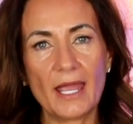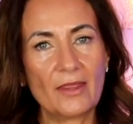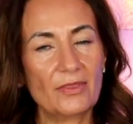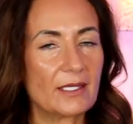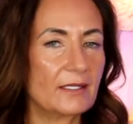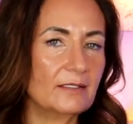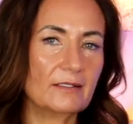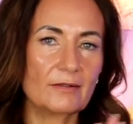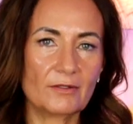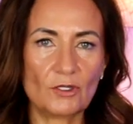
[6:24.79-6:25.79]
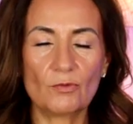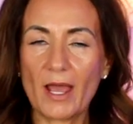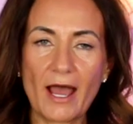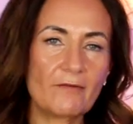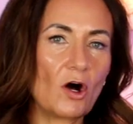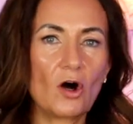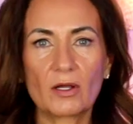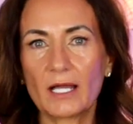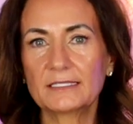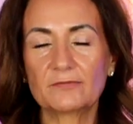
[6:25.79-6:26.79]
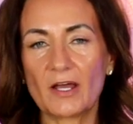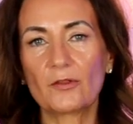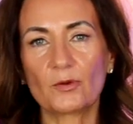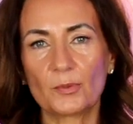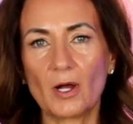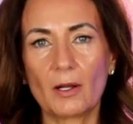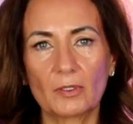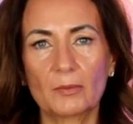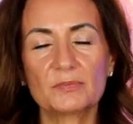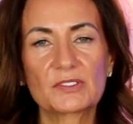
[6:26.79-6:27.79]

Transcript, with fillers: and then you have all kinds of other problems.